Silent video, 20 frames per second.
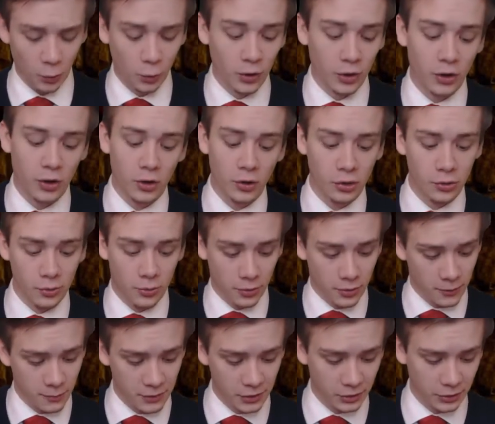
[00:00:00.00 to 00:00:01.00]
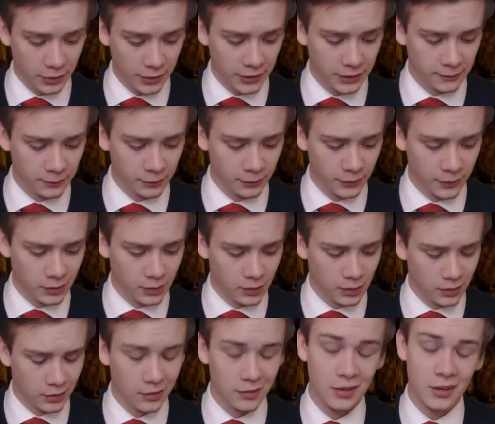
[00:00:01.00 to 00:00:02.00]
when all through the building
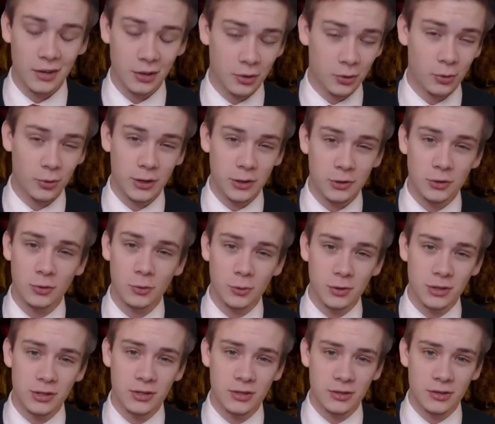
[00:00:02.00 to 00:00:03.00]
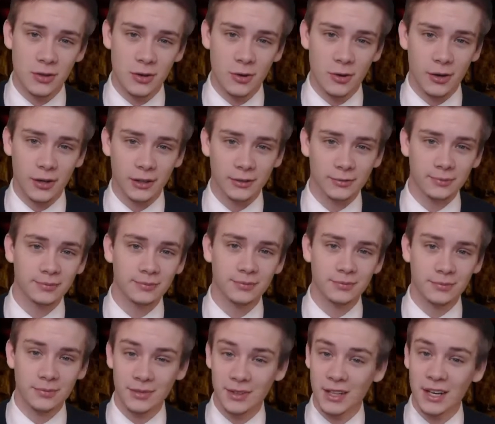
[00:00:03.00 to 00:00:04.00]
not a creature was stirring,
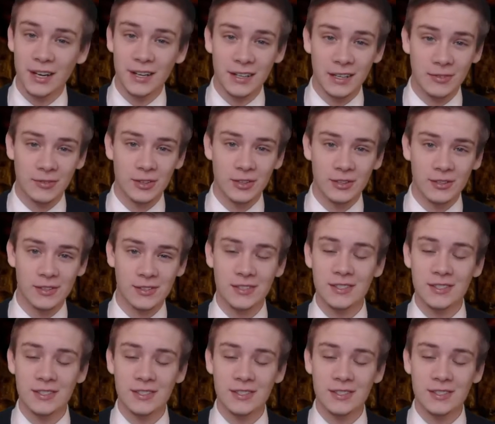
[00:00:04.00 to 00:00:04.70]
not even